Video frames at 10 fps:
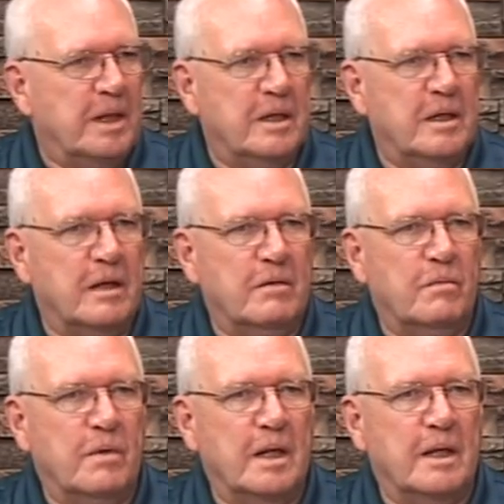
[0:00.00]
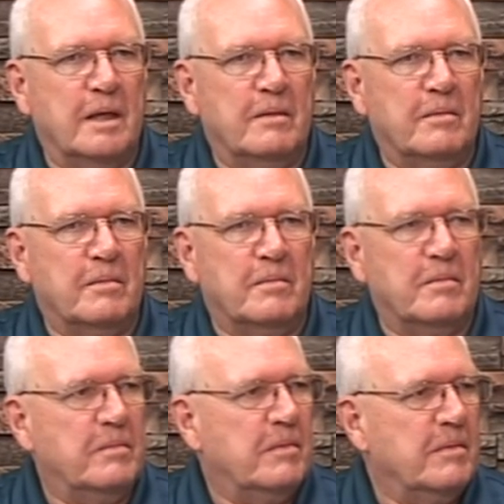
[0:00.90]
it didn't really
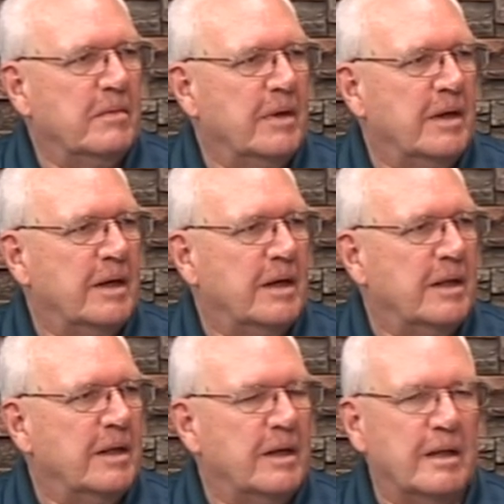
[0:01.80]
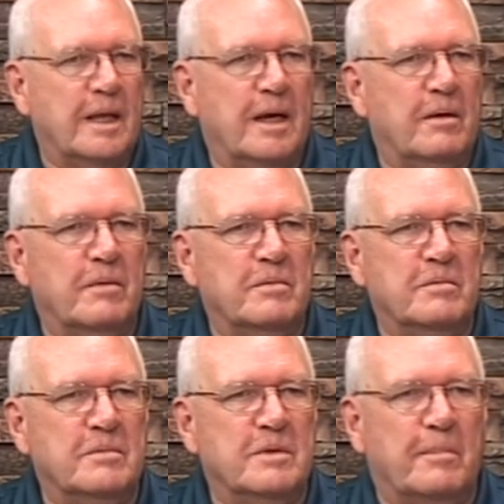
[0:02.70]
allow
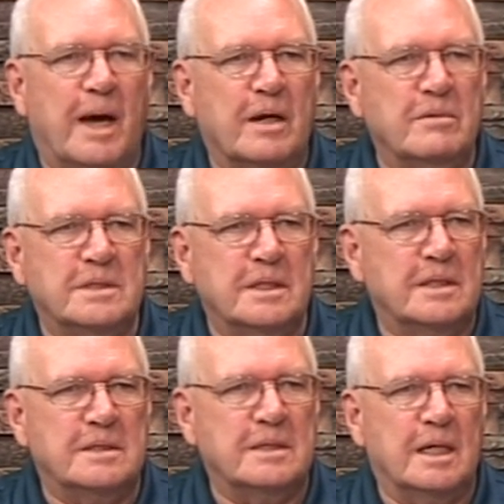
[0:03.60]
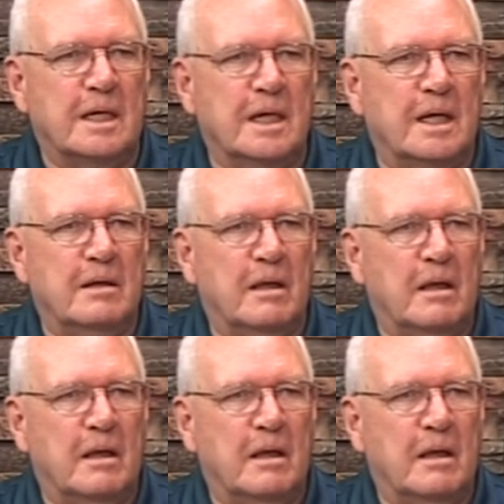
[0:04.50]
democracy to sink in.